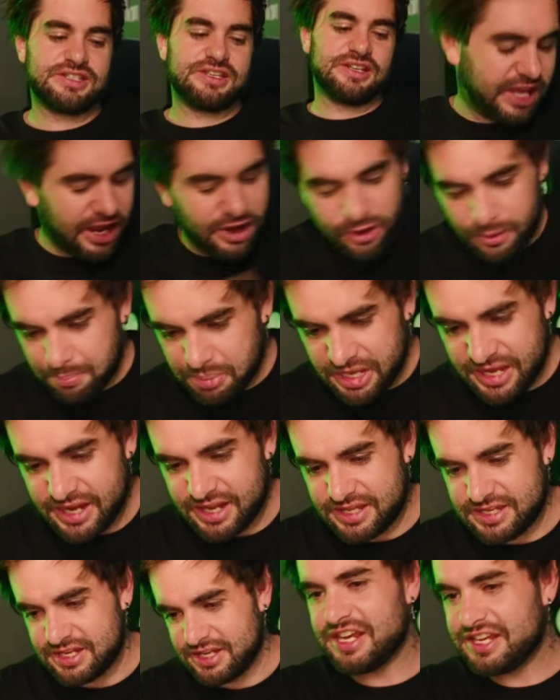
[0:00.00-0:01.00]
cannot beat
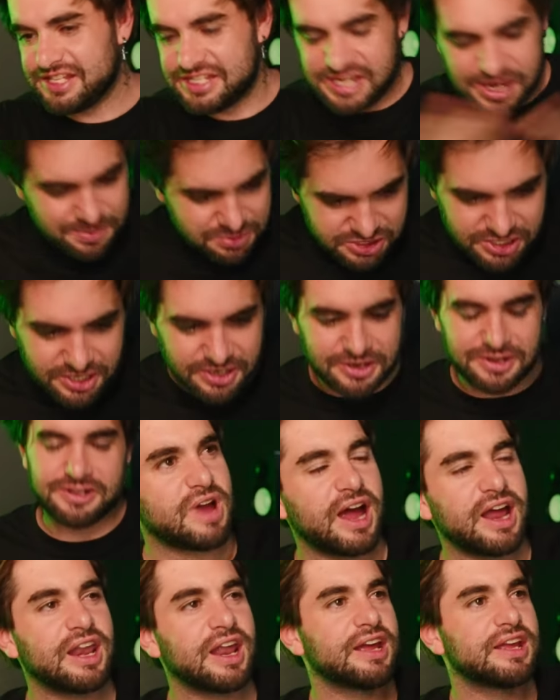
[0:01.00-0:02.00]
it, exceptional,
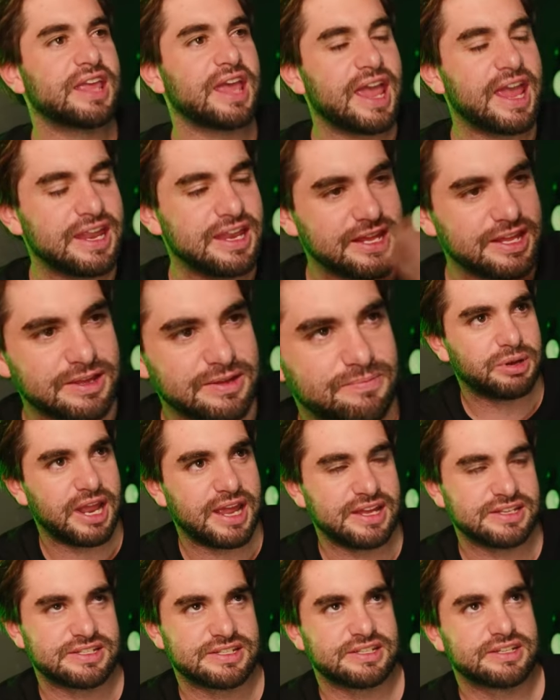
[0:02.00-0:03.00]
unlike any
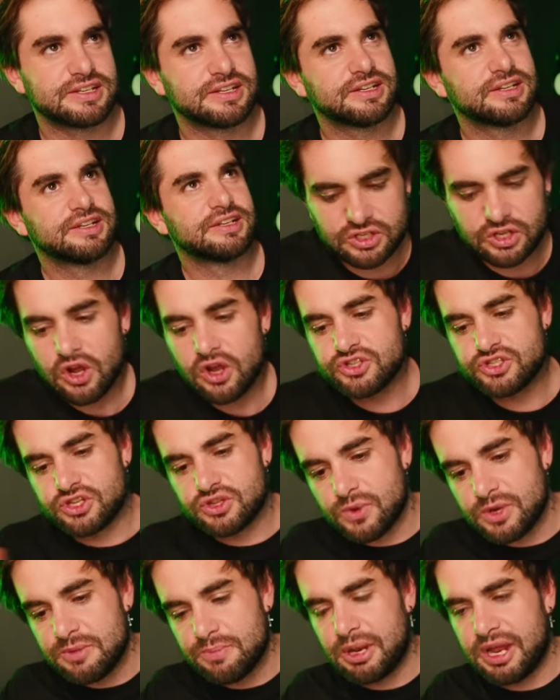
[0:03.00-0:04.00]
place. These last
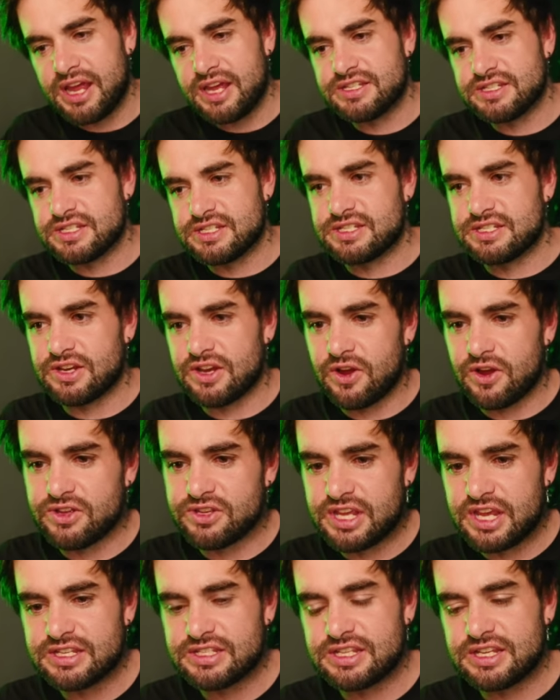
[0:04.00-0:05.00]
three places are
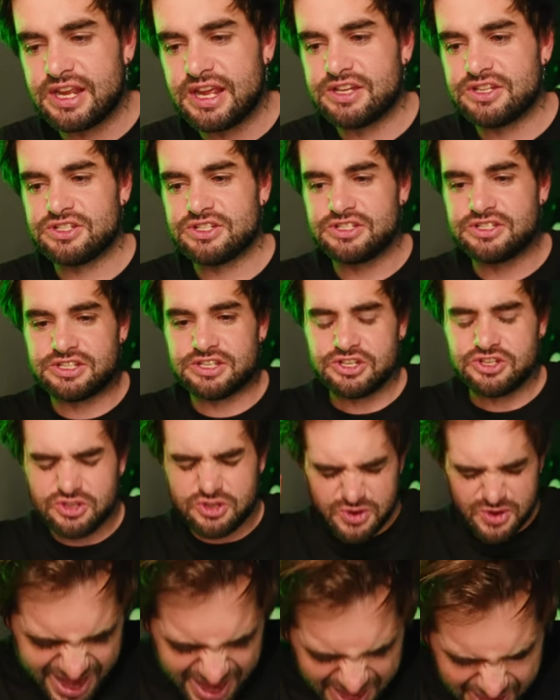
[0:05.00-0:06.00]
destinations you
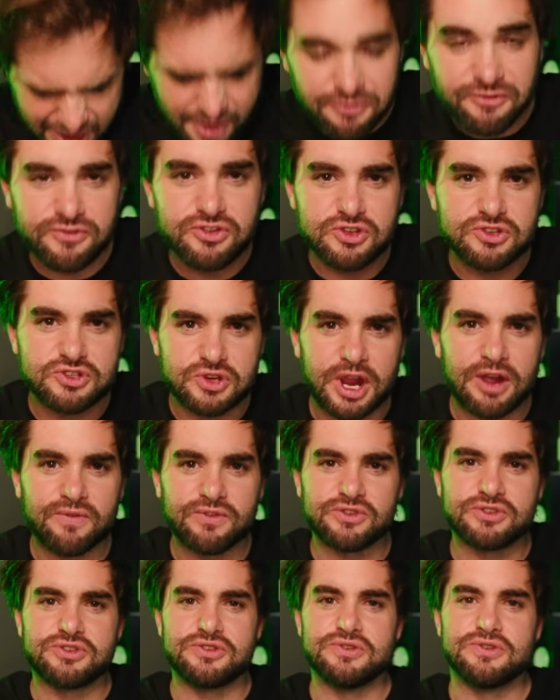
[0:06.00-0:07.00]
have to travel
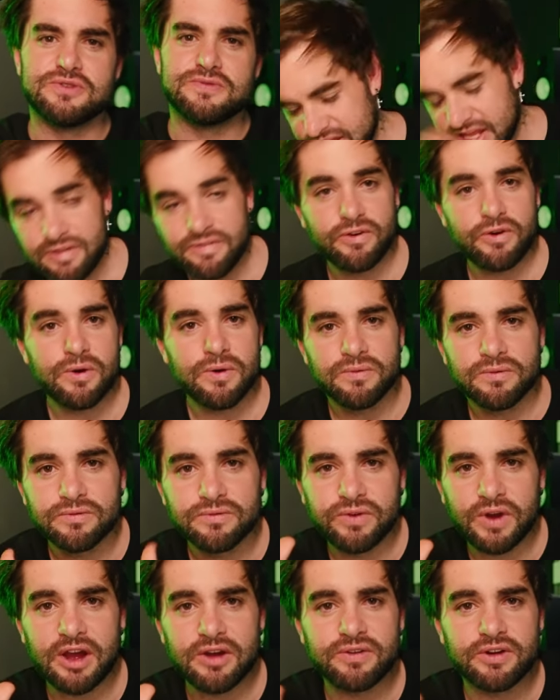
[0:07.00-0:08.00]
to. Therefore,
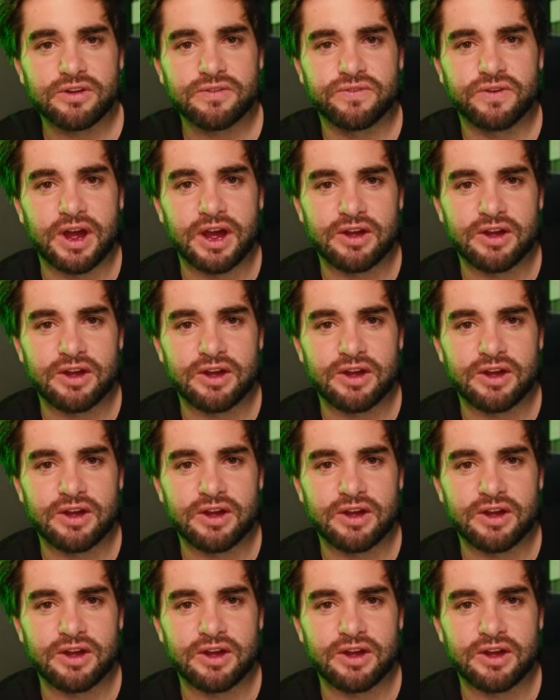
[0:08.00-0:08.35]
five out of five.